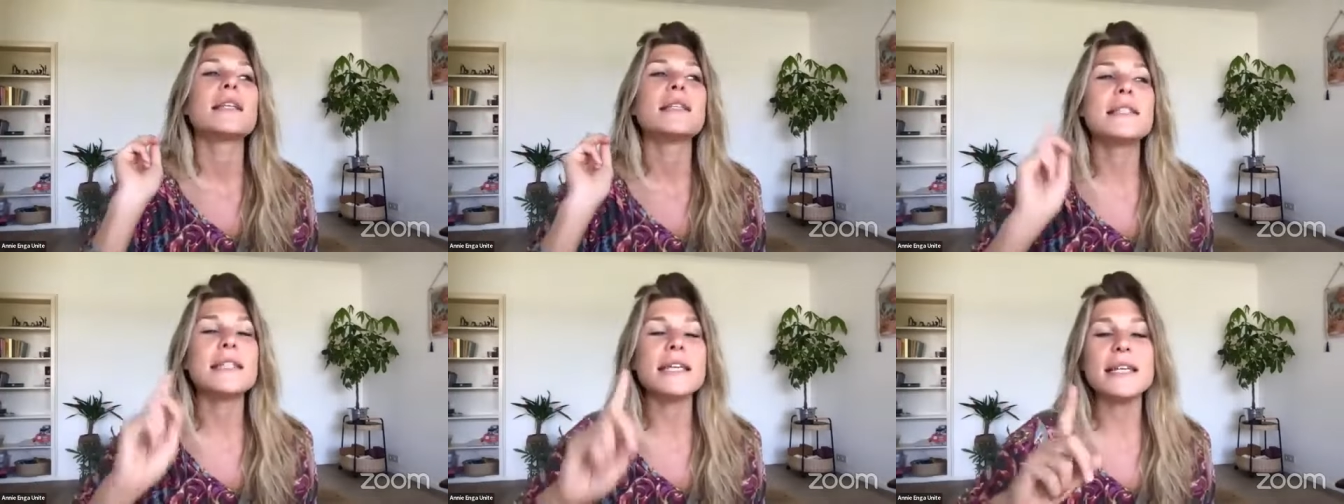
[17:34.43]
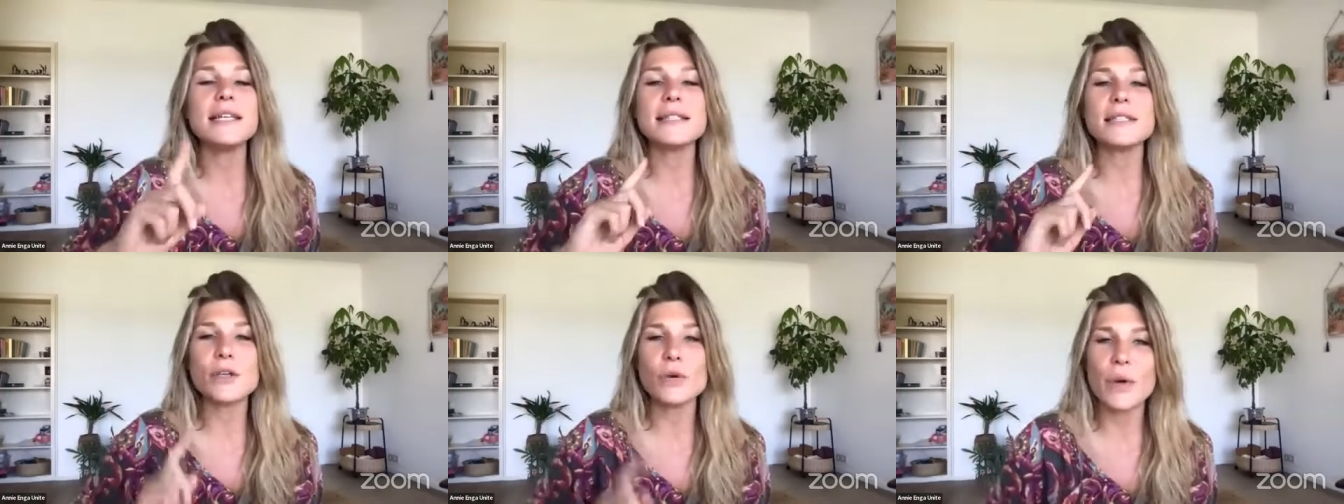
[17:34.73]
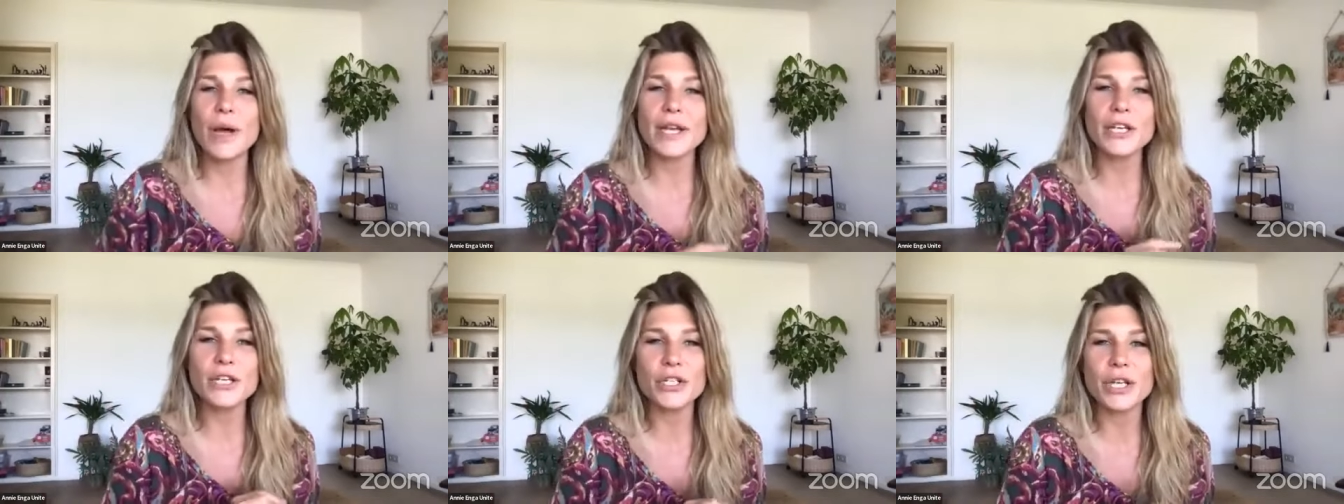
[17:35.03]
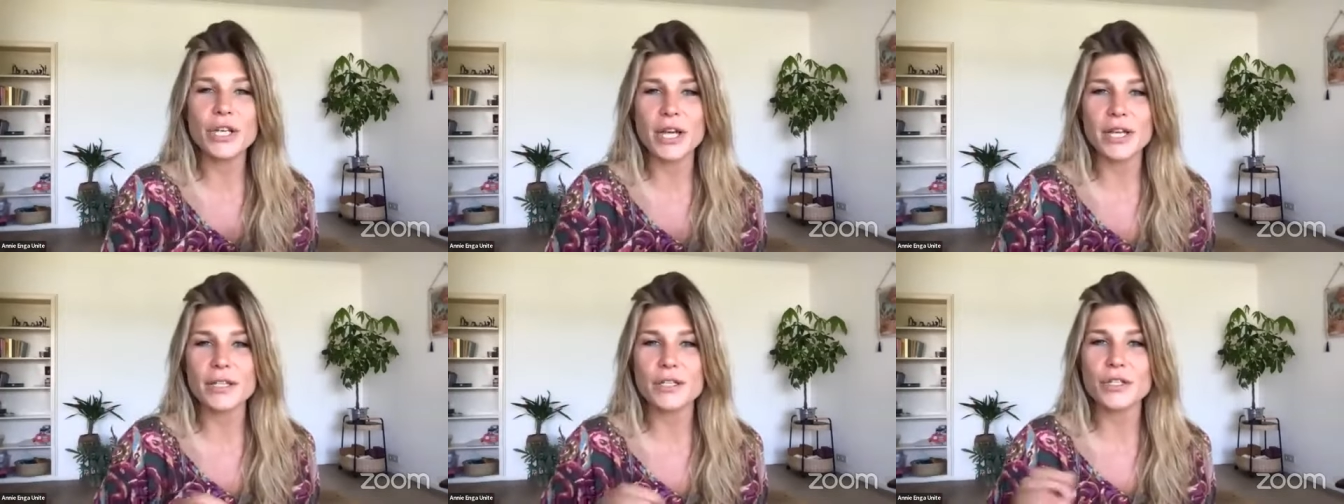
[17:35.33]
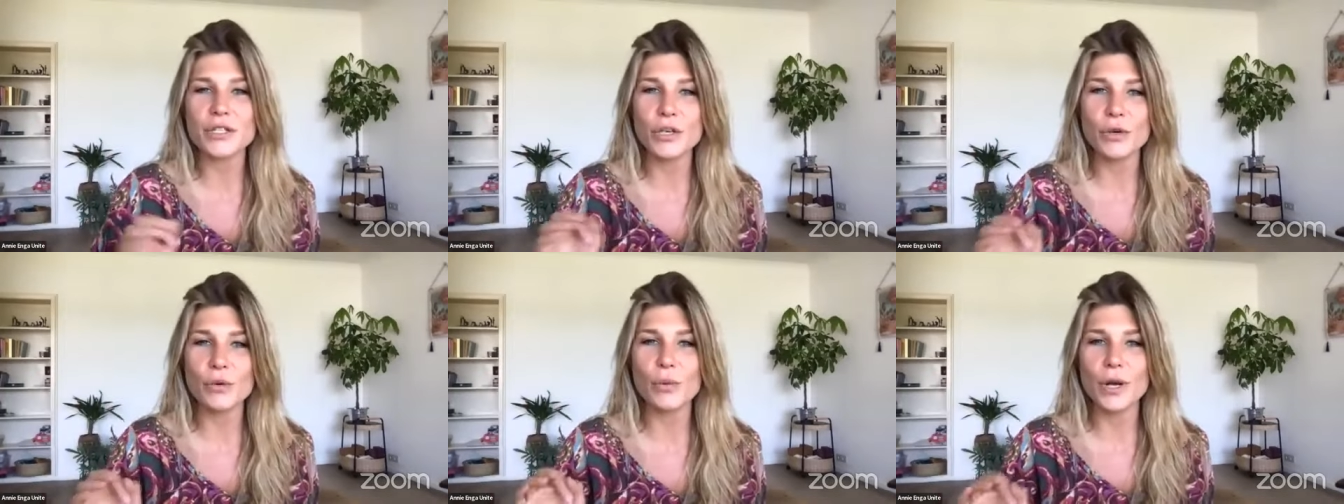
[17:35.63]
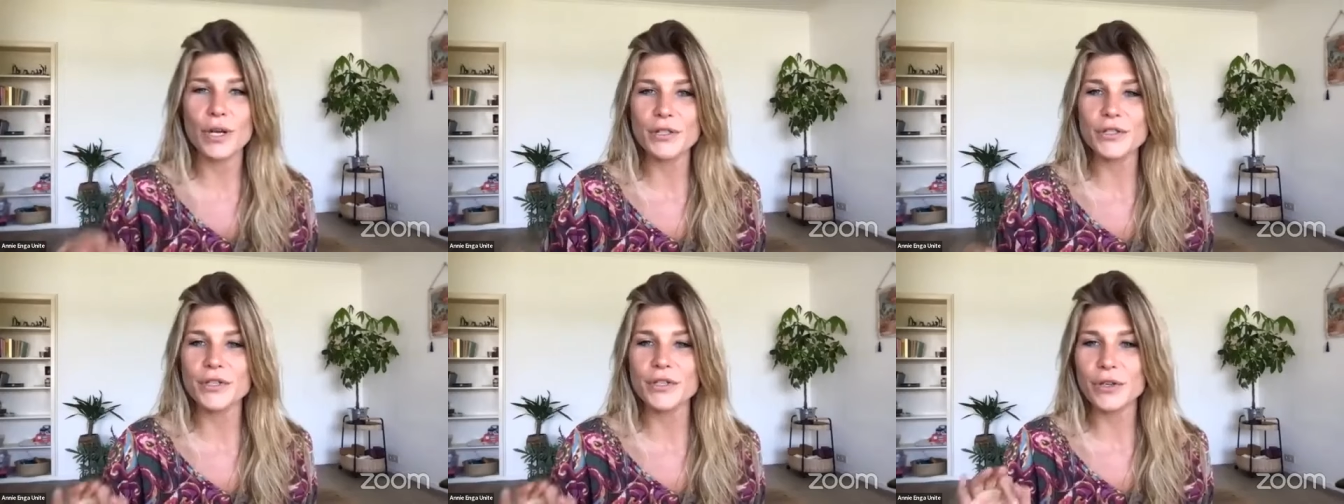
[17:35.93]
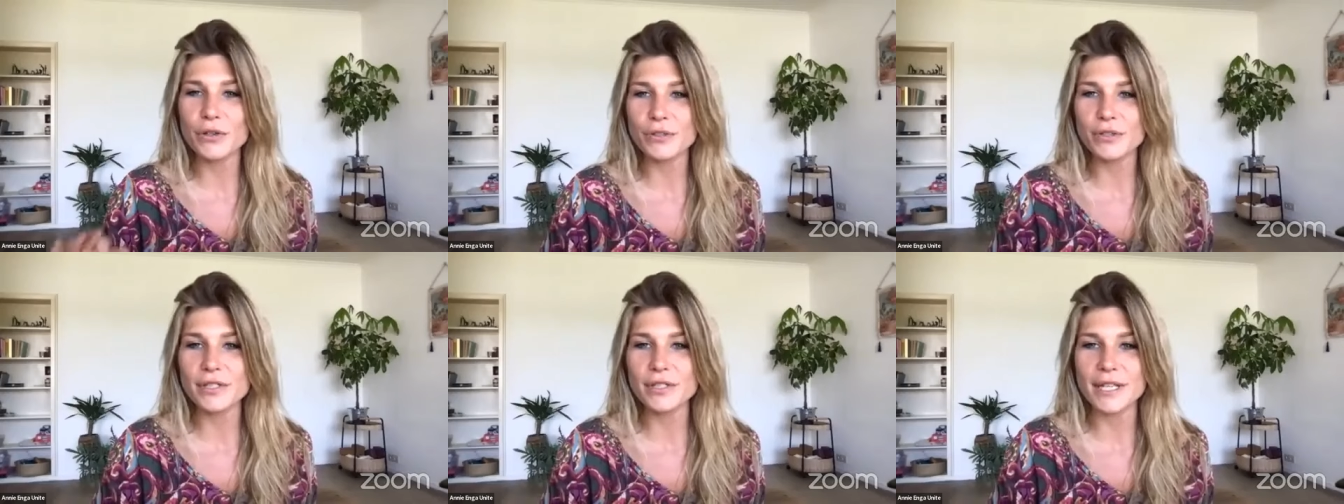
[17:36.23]
These questions you want to
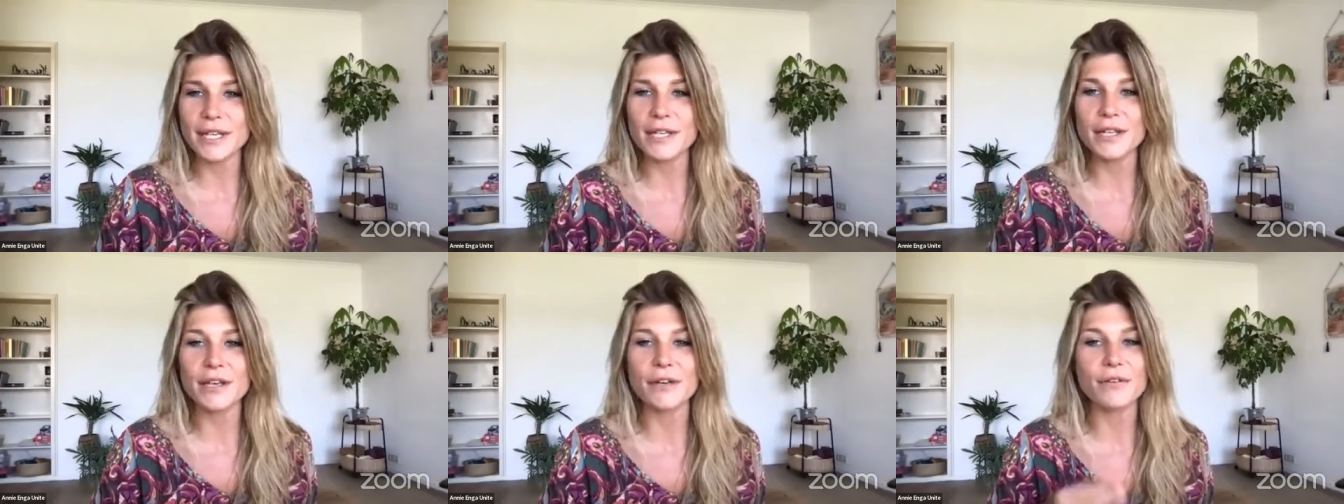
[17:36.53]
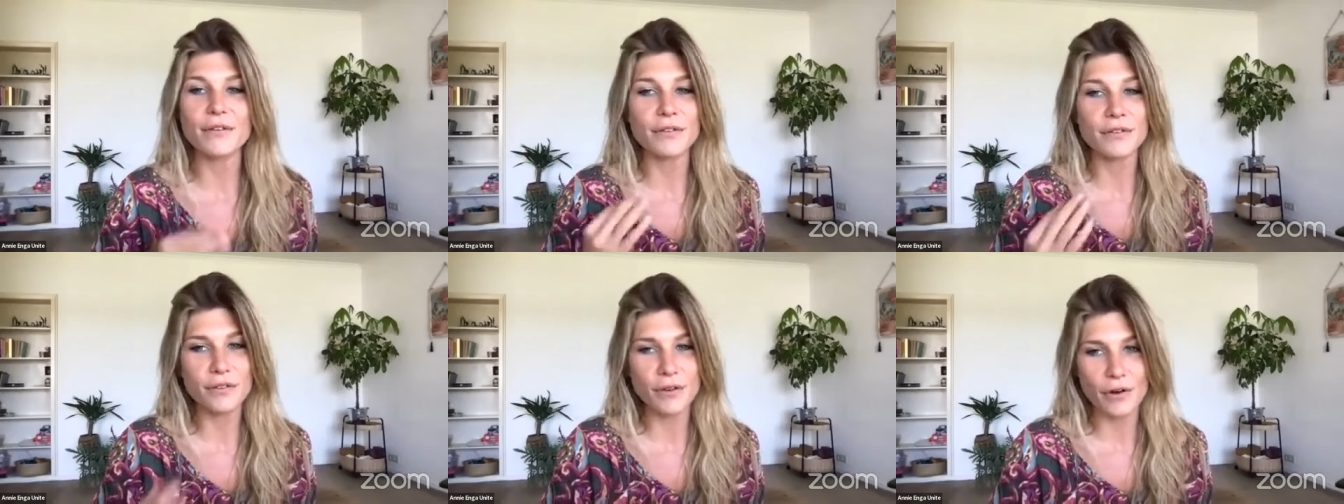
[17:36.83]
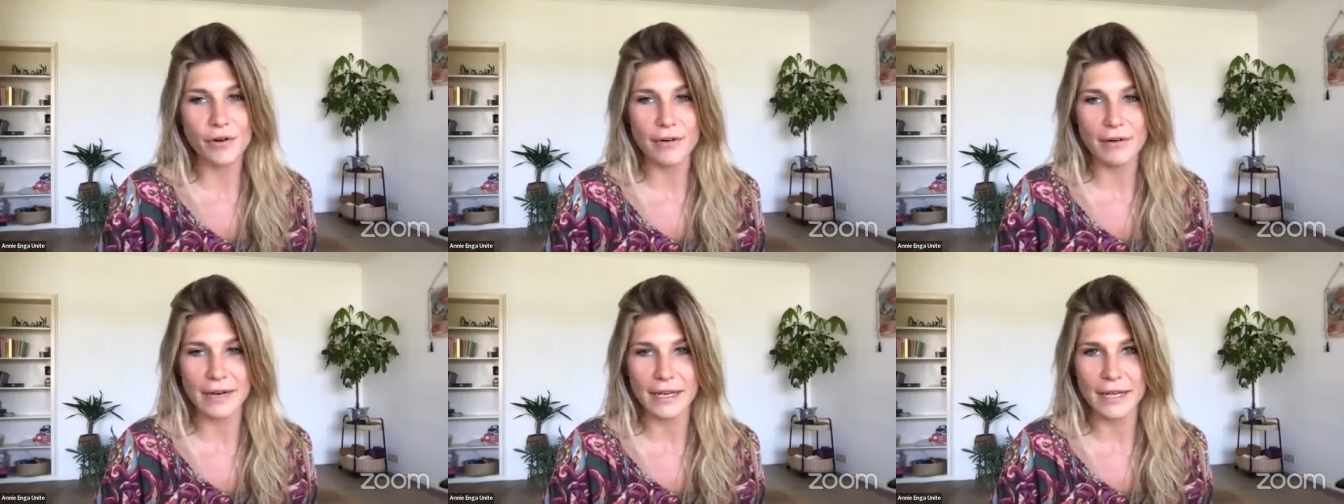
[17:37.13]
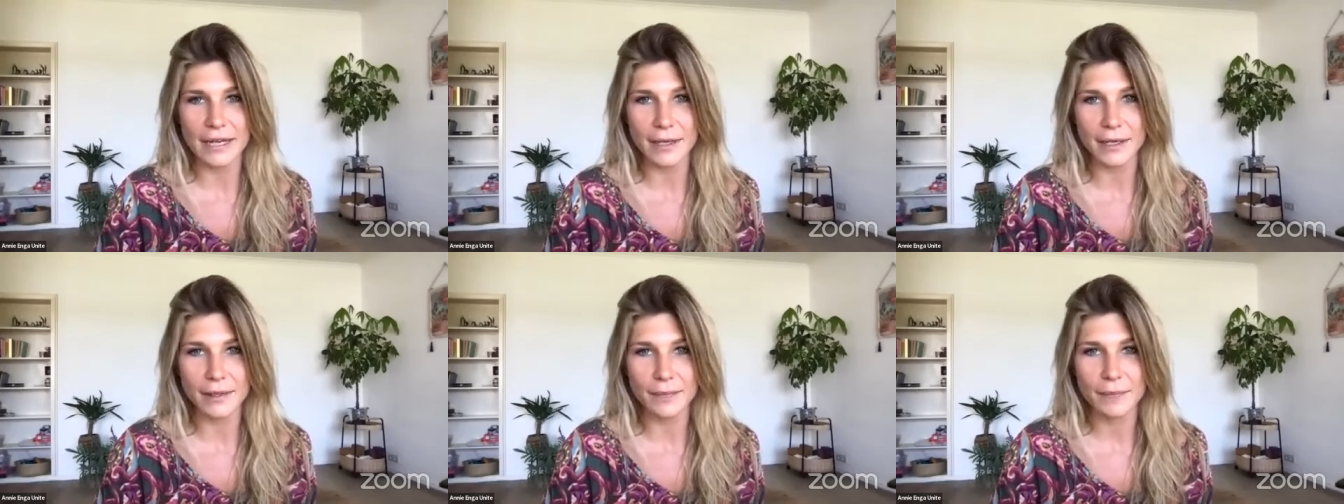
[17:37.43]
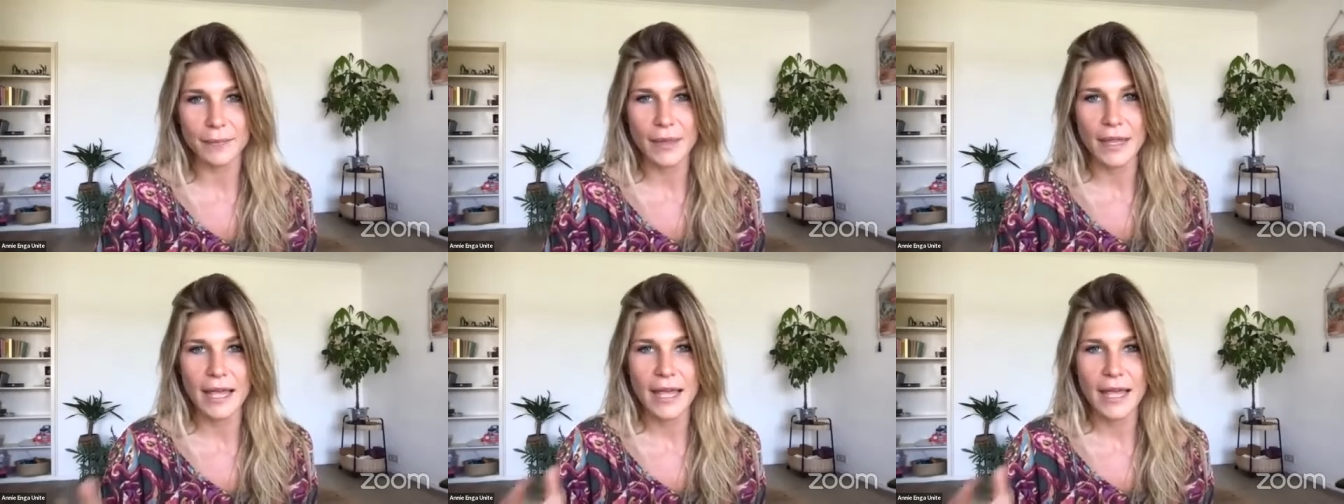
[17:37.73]
consider thoroughly.